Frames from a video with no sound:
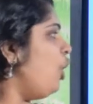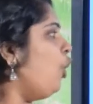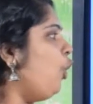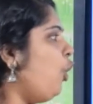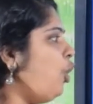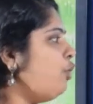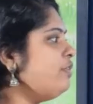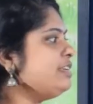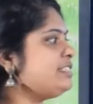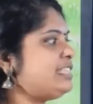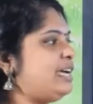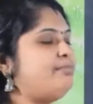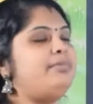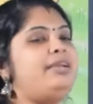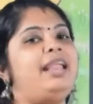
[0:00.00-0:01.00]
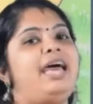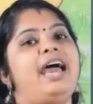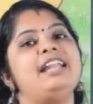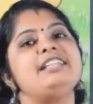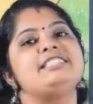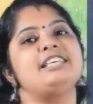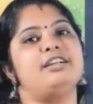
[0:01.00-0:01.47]
over some
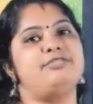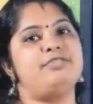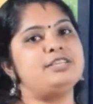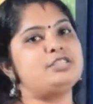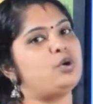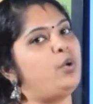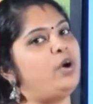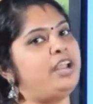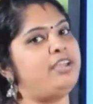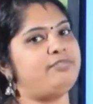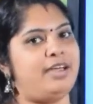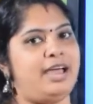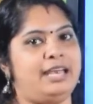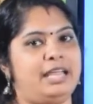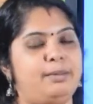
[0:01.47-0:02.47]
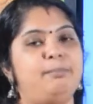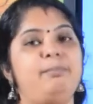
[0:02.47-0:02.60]
land surface or a valley.